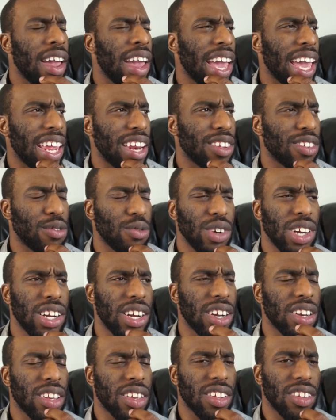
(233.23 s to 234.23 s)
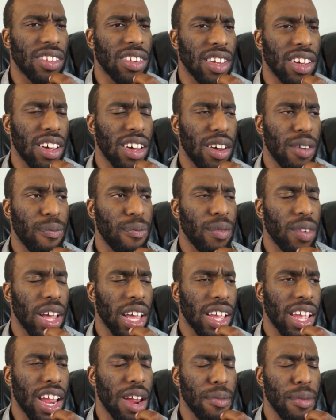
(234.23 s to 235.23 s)
And it's weird because I
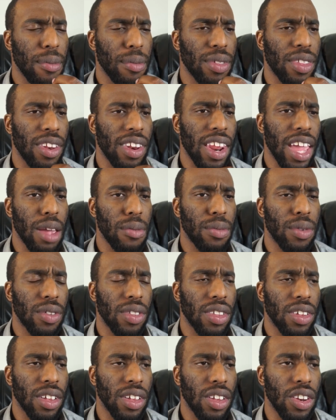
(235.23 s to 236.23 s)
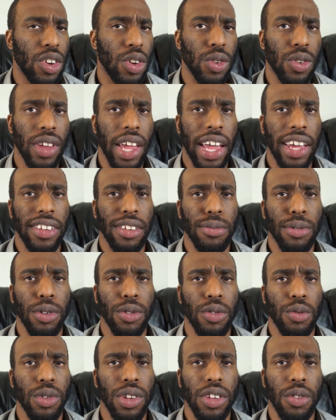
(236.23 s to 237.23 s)
can't remember the name of the newscaster, but it
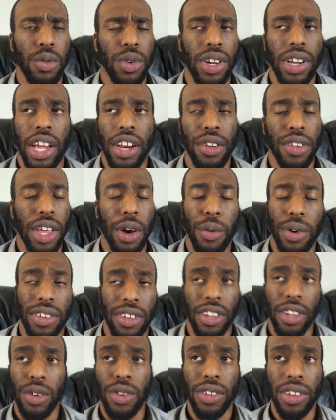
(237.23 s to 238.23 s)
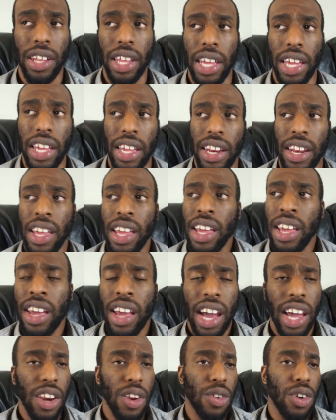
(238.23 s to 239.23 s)
was really weird. I knew that wasn't Lois Lane.
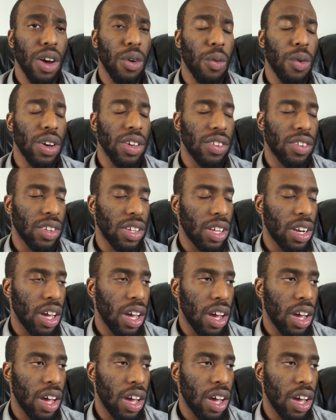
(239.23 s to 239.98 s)
I knew that wasn't